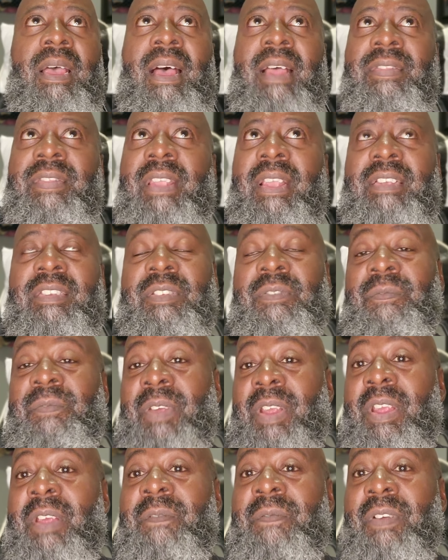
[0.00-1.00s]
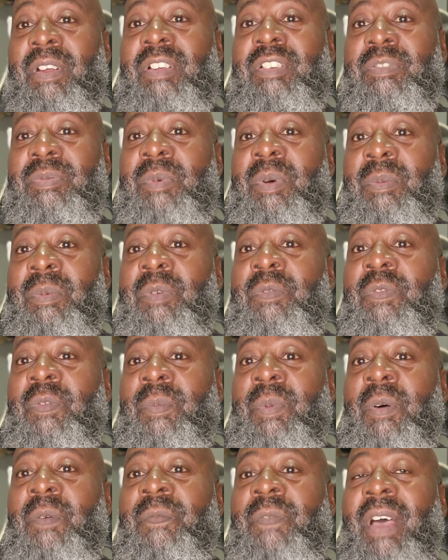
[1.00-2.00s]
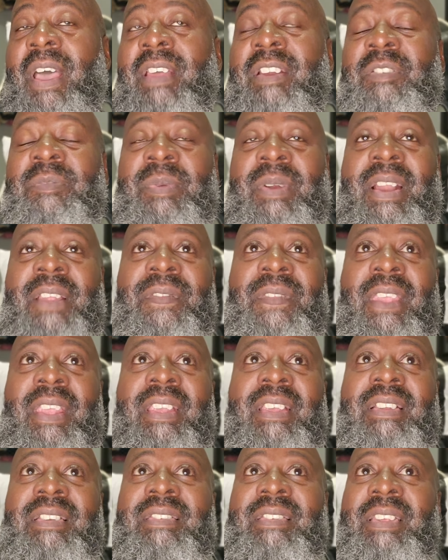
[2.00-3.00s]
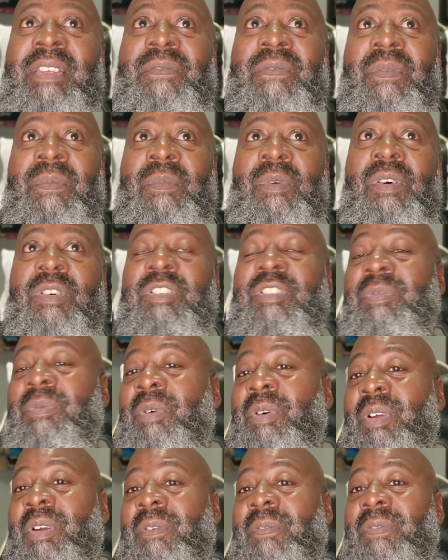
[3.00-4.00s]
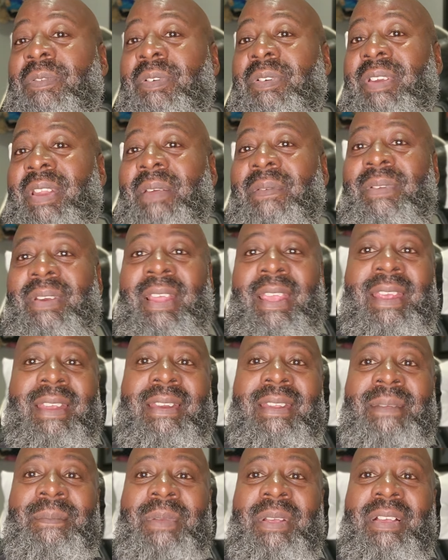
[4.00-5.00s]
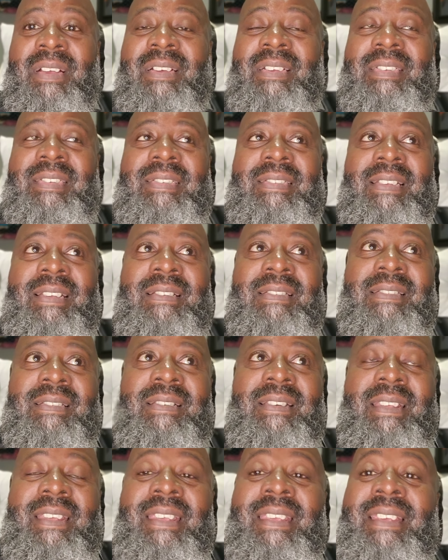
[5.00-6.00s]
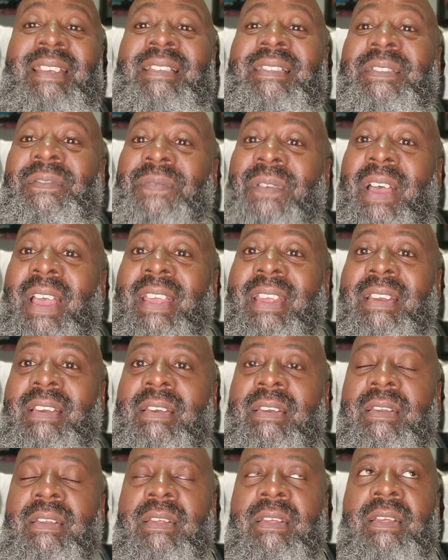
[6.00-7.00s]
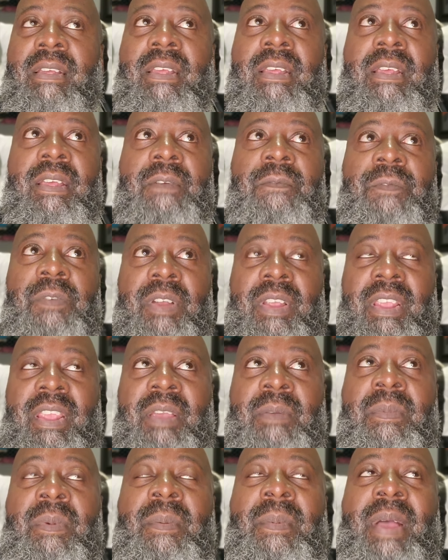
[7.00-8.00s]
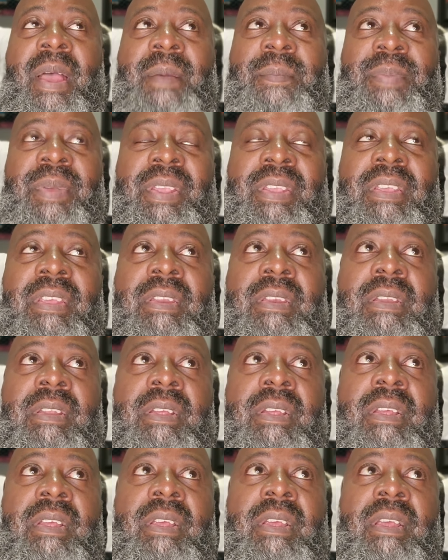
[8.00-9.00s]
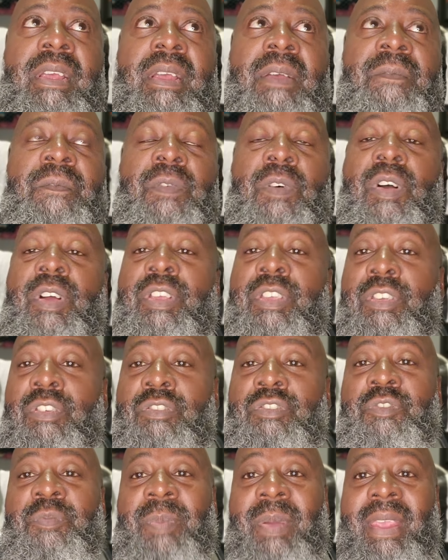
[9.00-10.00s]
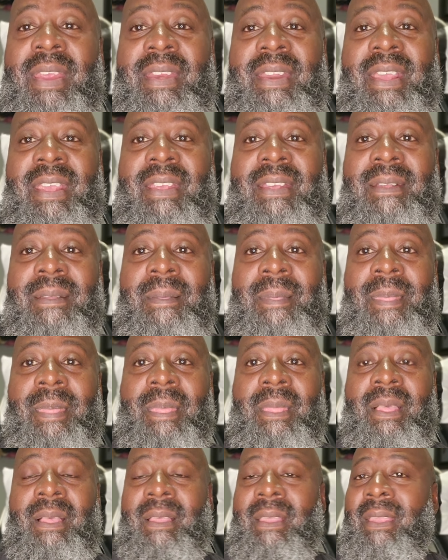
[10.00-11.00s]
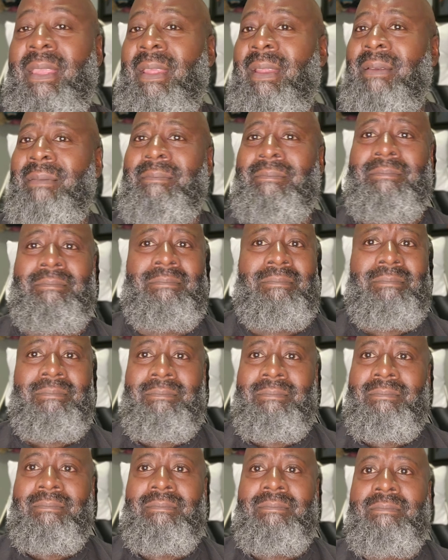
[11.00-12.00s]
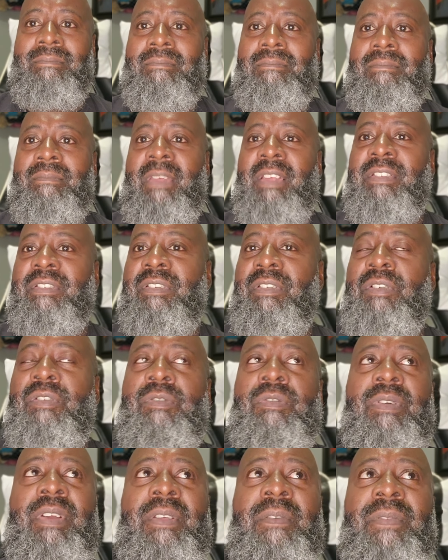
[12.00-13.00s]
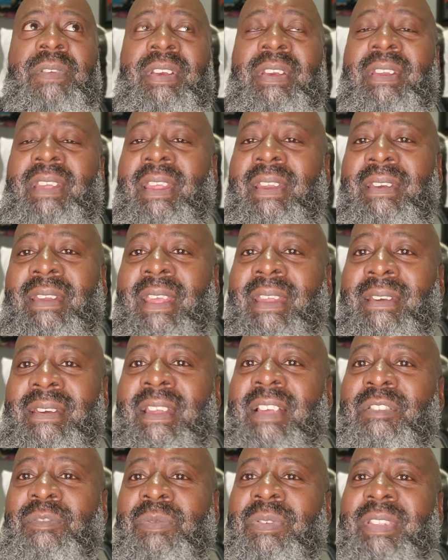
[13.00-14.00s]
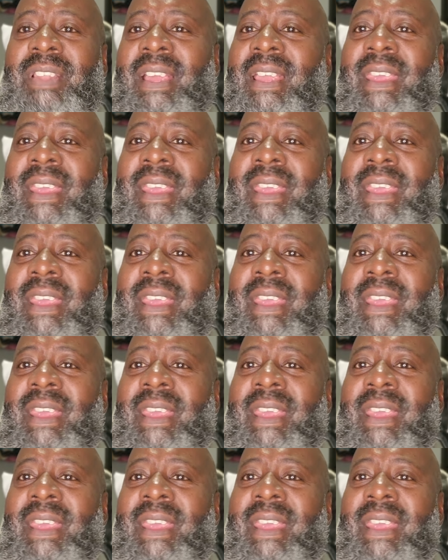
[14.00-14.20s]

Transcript: I think it's a very, very smart move for both fighters, but I think it's even more smarter for Devin Haney because it's an easy fight for him, in my opinion, for a huge payday. And it's lucrative, and that's what